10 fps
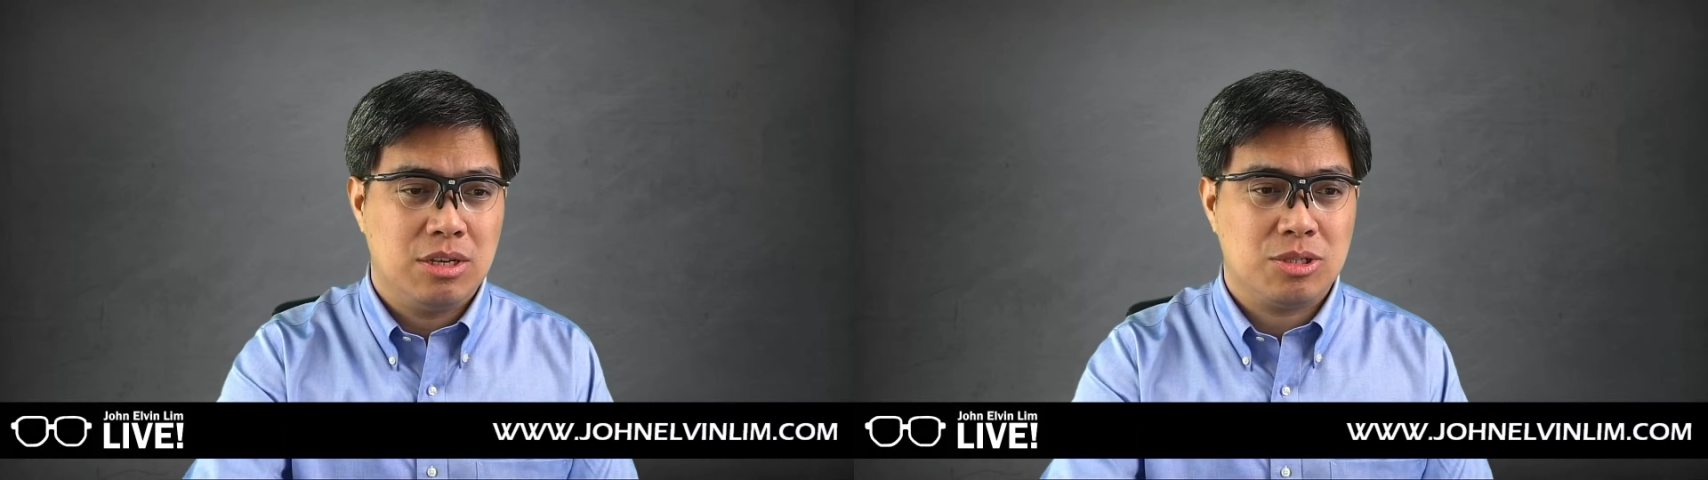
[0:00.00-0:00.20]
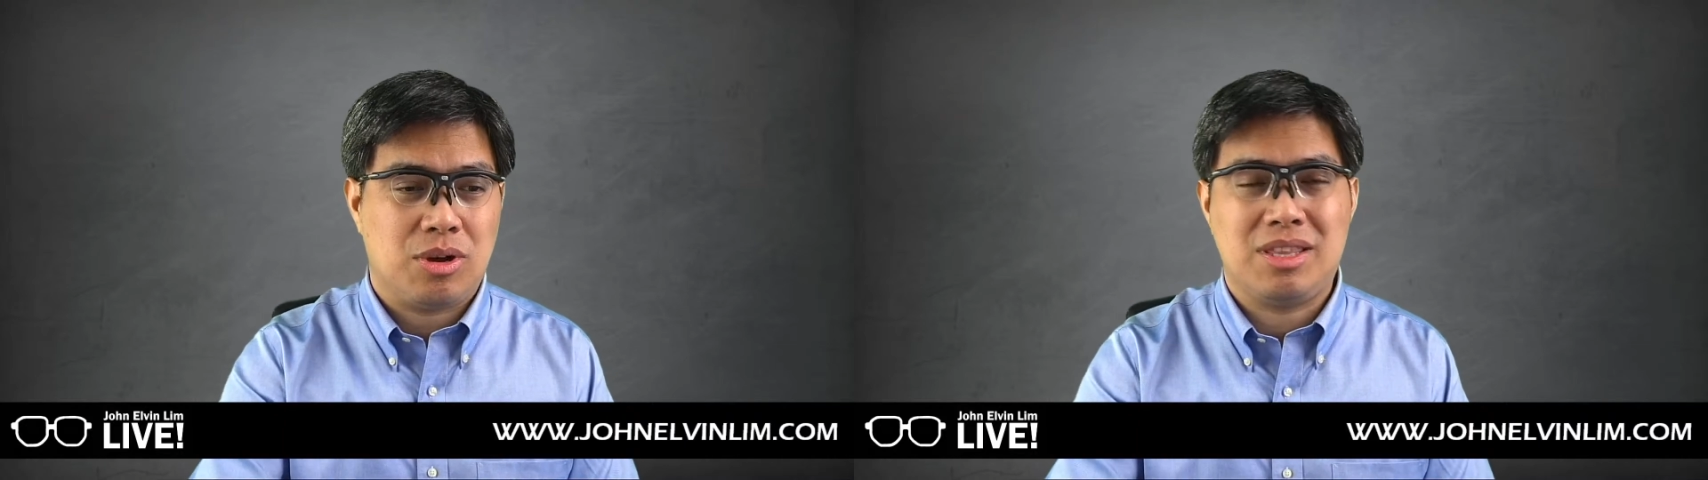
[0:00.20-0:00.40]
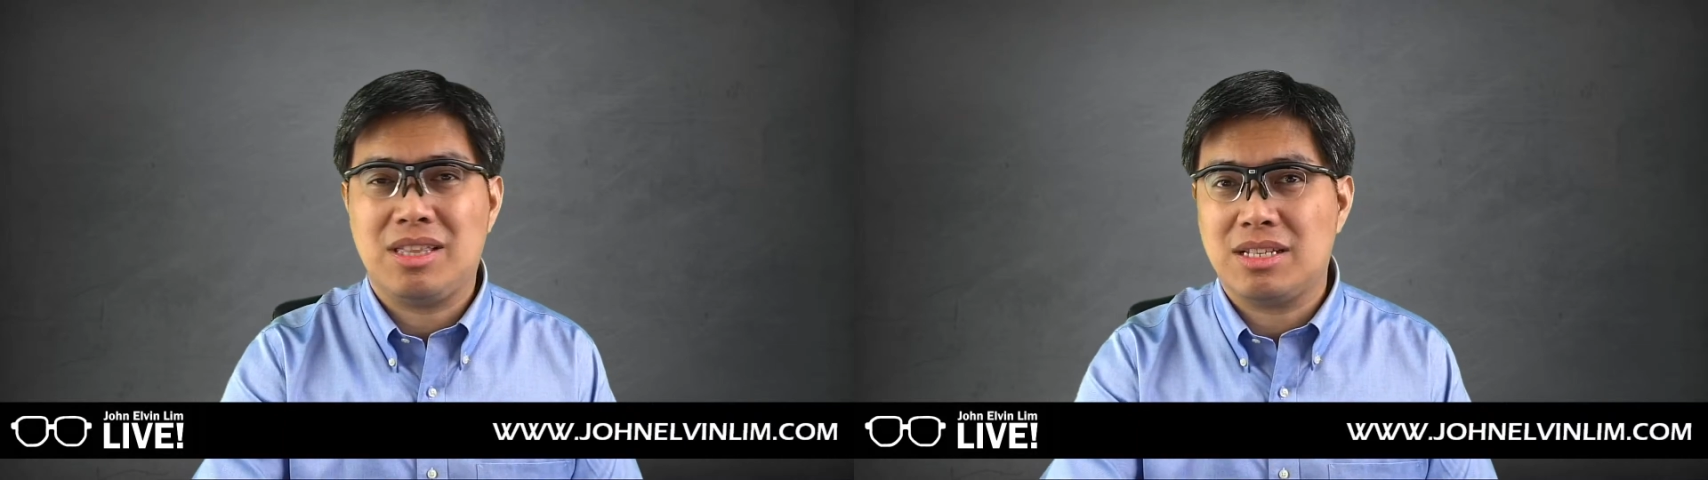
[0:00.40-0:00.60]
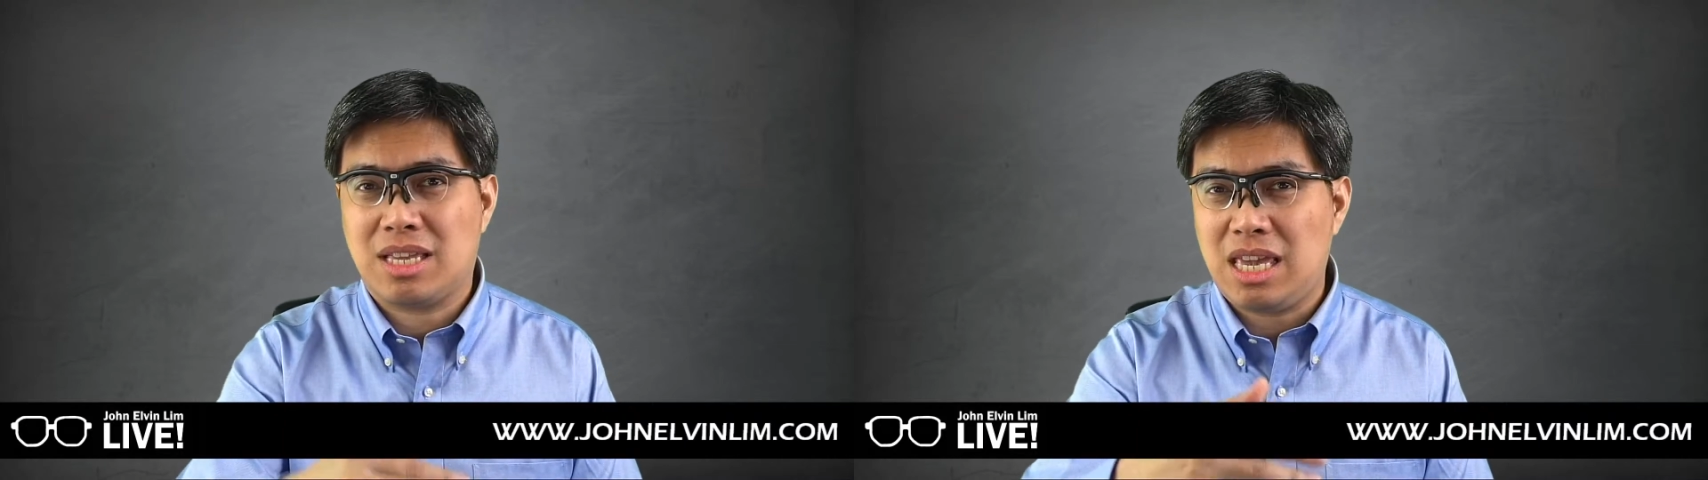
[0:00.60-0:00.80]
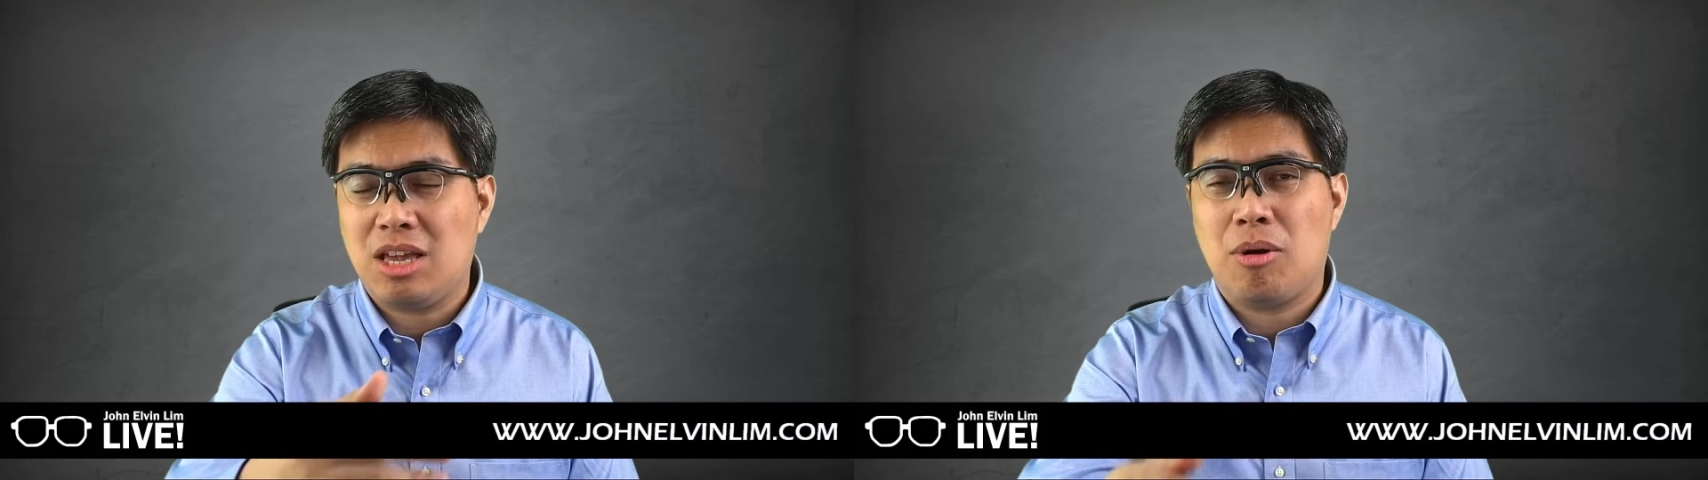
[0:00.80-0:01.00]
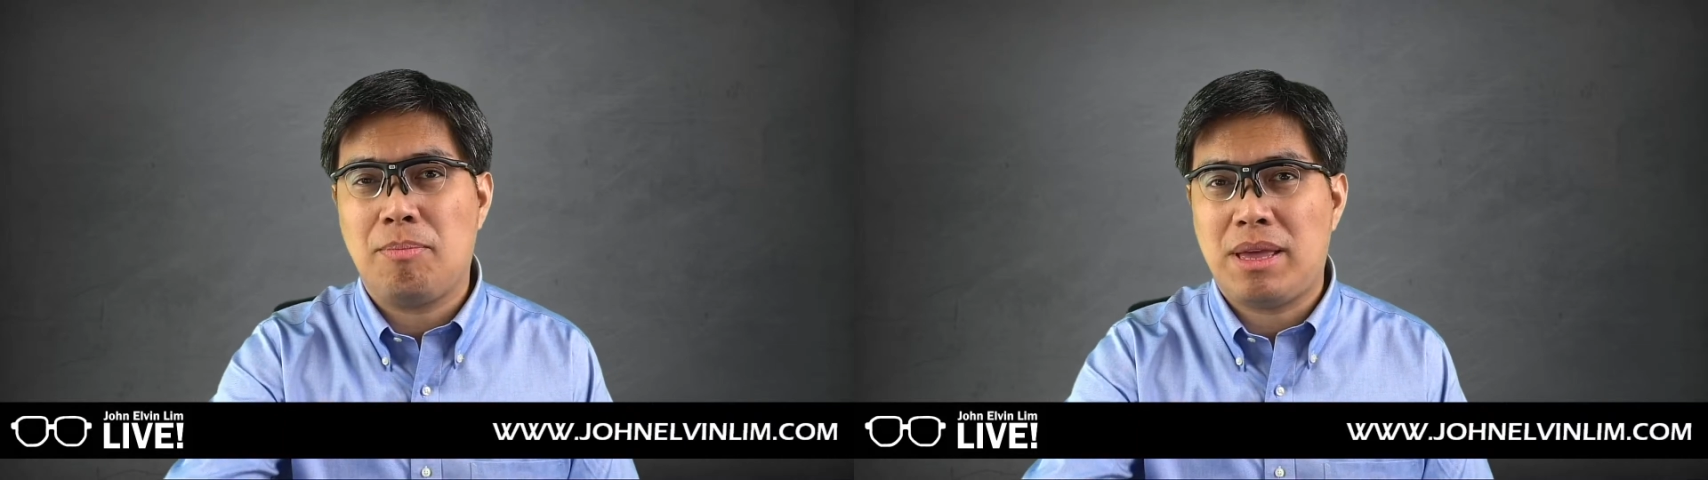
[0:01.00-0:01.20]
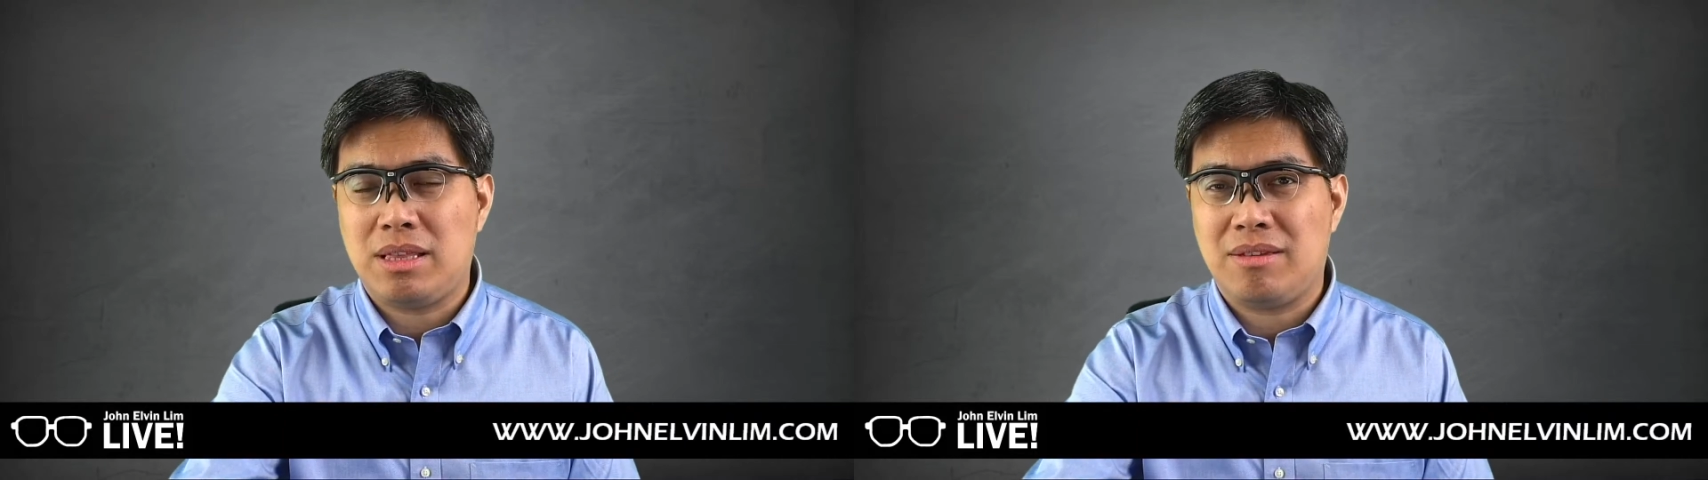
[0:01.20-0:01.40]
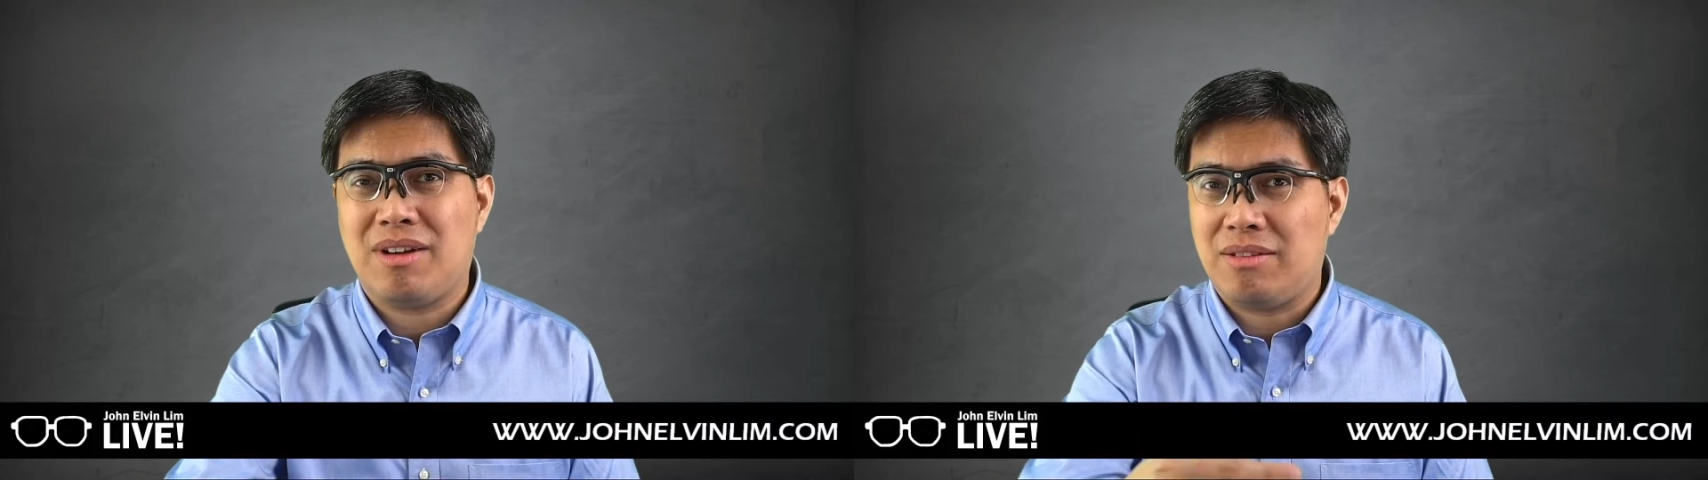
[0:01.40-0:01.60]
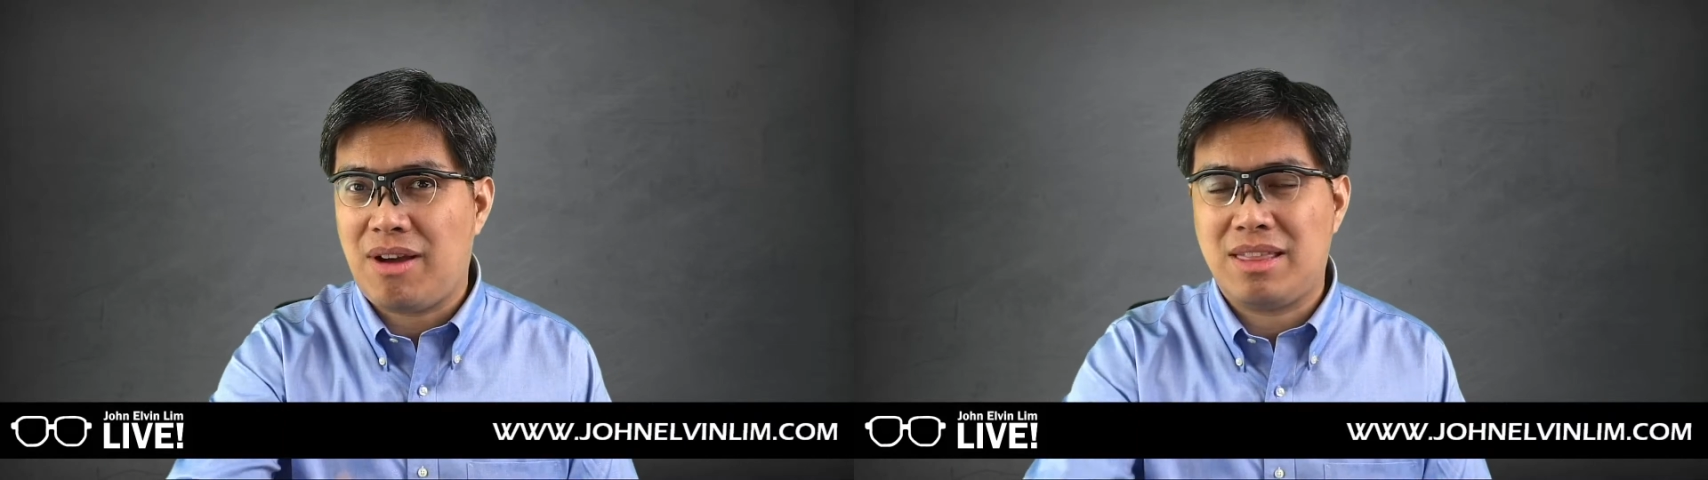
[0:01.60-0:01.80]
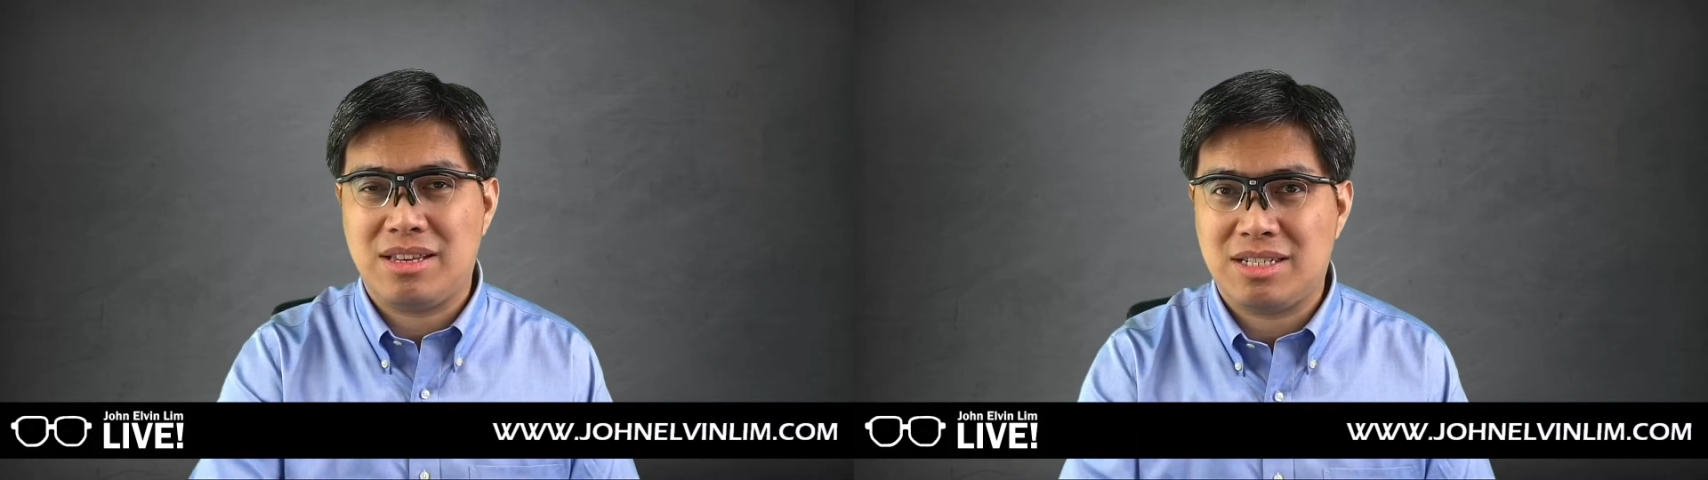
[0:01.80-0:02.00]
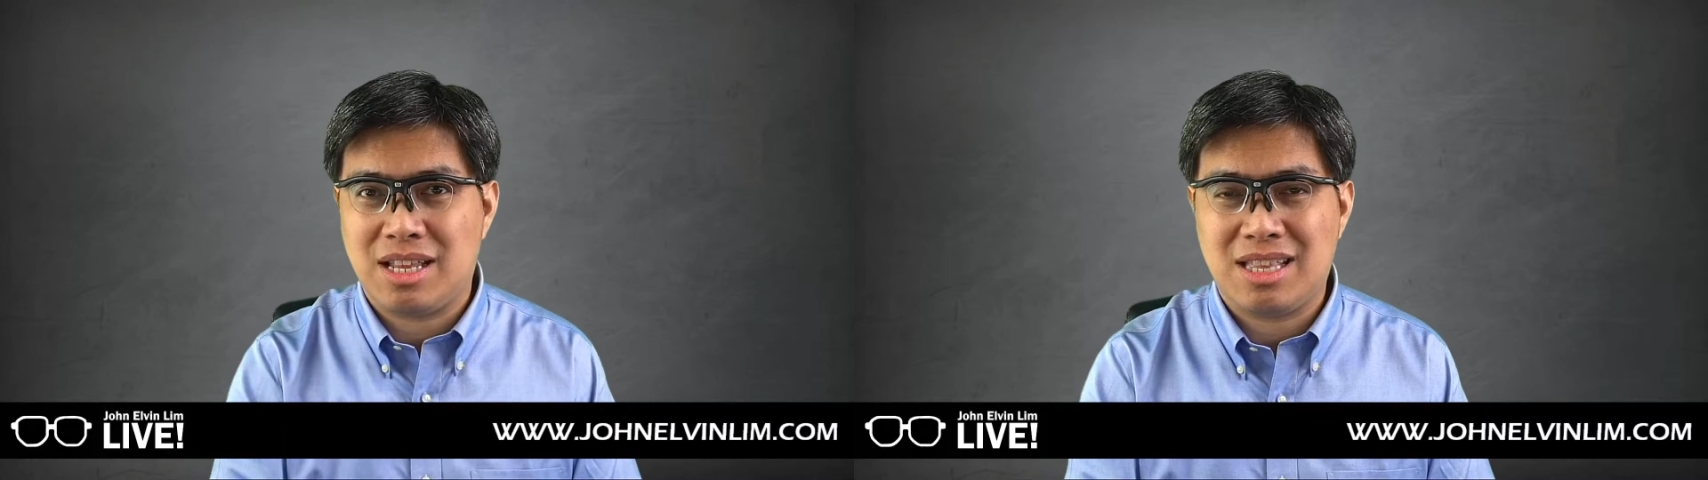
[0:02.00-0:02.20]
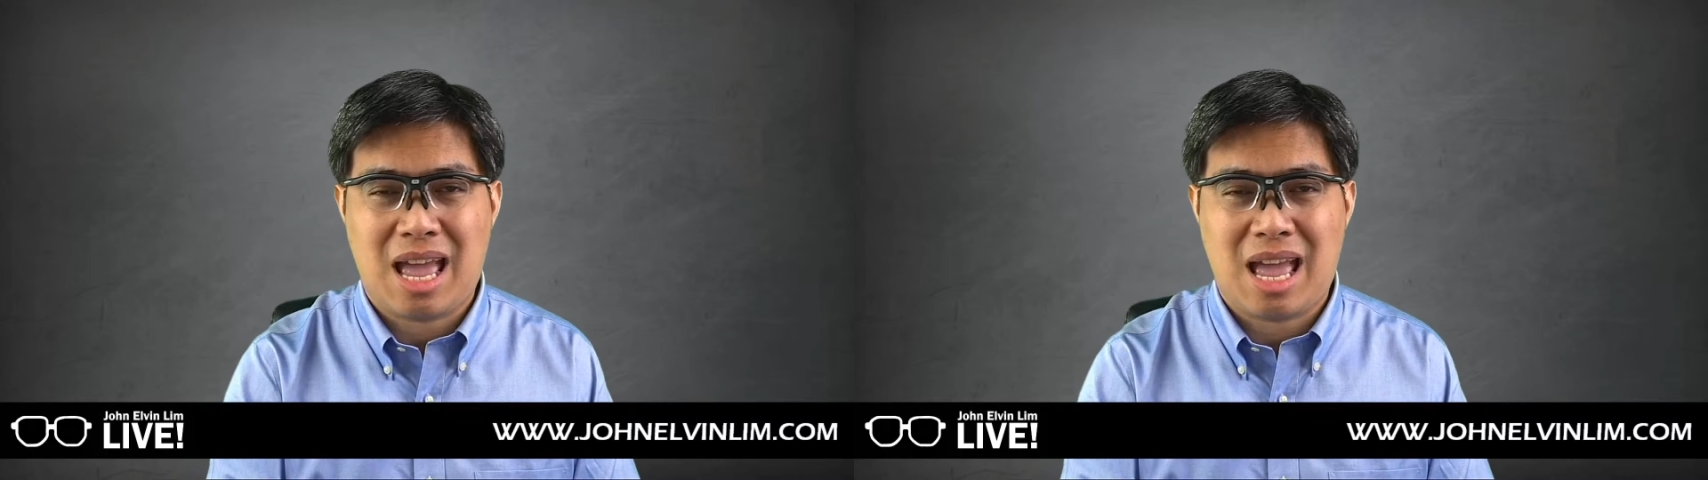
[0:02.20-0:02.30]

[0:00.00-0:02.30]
So I think that's a key competitive advantage that